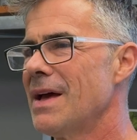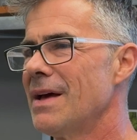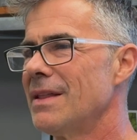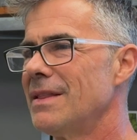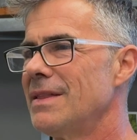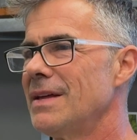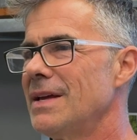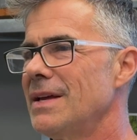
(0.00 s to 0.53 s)

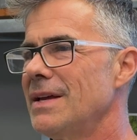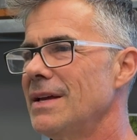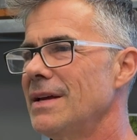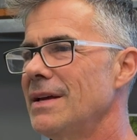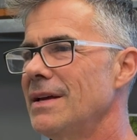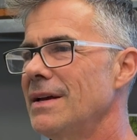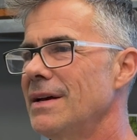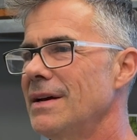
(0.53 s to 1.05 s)

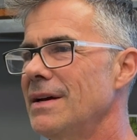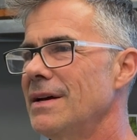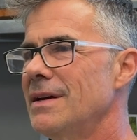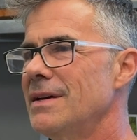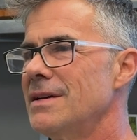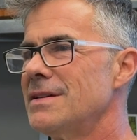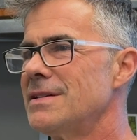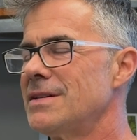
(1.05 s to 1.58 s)
The
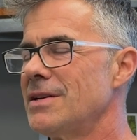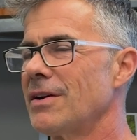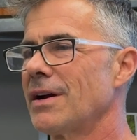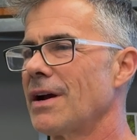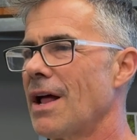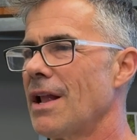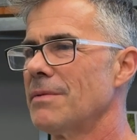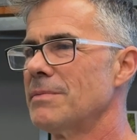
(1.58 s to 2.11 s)
steering
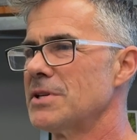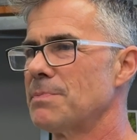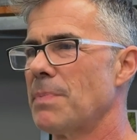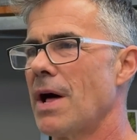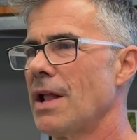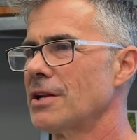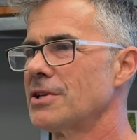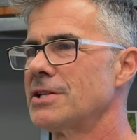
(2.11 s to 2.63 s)
column is
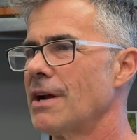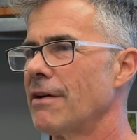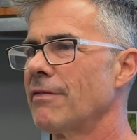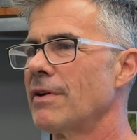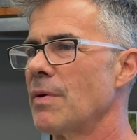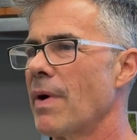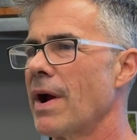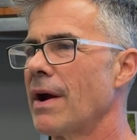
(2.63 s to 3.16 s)
polished
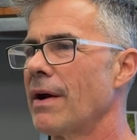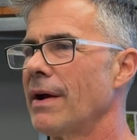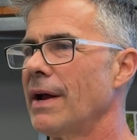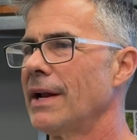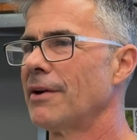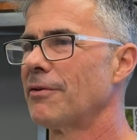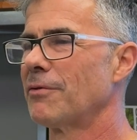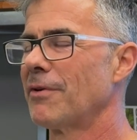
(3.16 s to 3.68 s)
everywhere
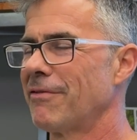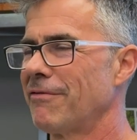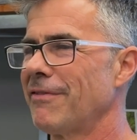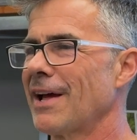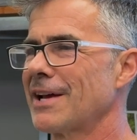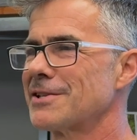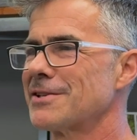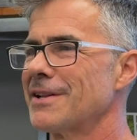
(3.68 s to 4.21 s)
and it
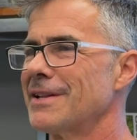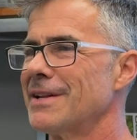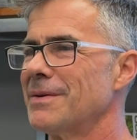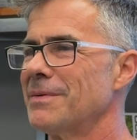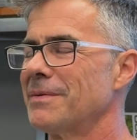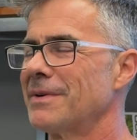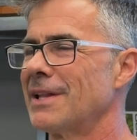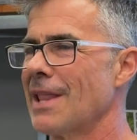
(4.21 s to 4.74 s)
reflects on
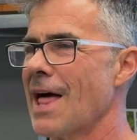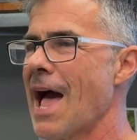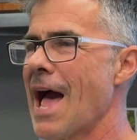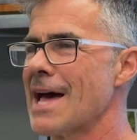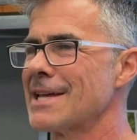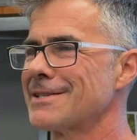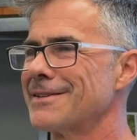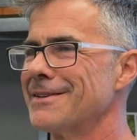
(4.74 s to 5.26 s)
the
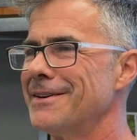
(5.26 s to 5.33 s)
glass.